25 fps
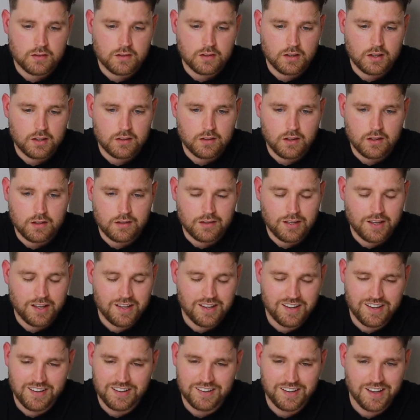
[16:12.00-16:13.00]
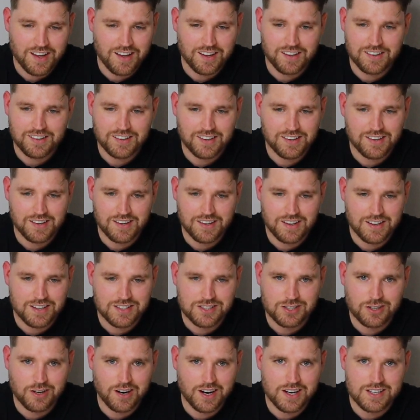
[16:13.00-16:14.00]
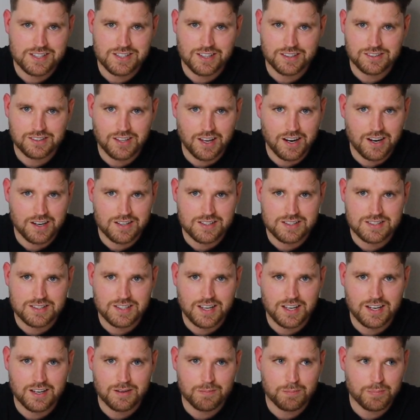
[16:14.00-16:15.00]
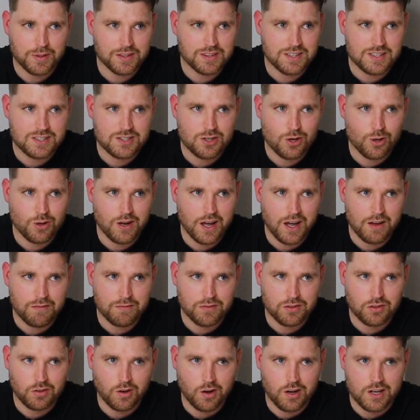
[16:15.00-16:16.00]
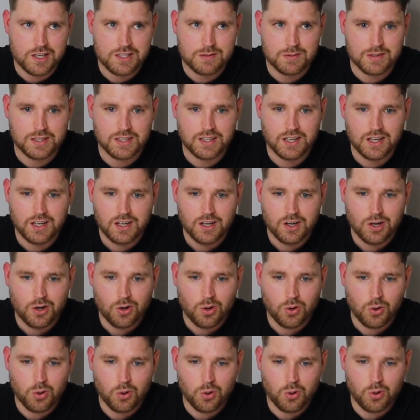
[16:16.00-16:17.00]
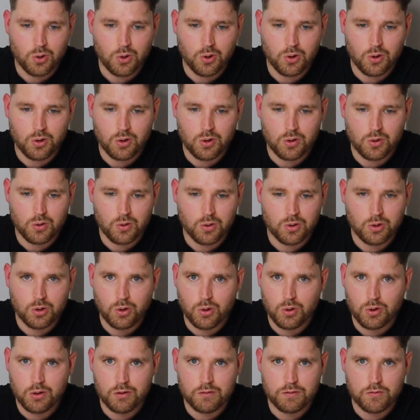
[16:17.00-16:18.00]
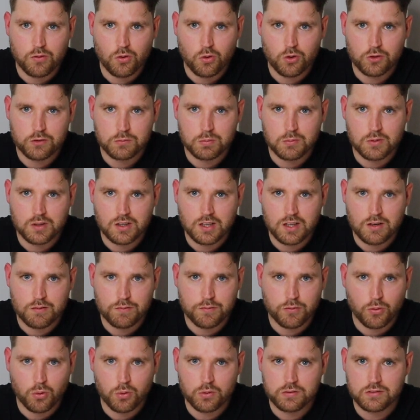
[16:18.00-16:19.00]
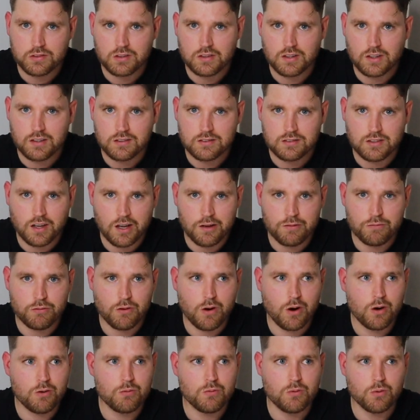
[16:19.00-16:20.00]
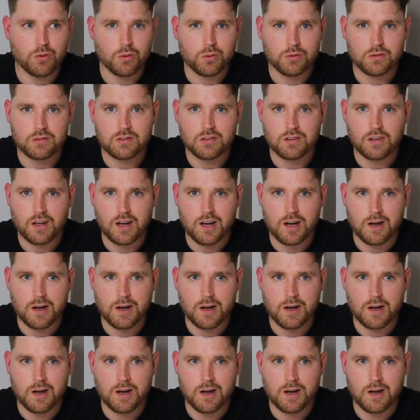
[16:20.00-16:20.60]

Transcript: It's crazy. I don't understand it, but there's no advertisement or law enforcement enforcing these safe road rules.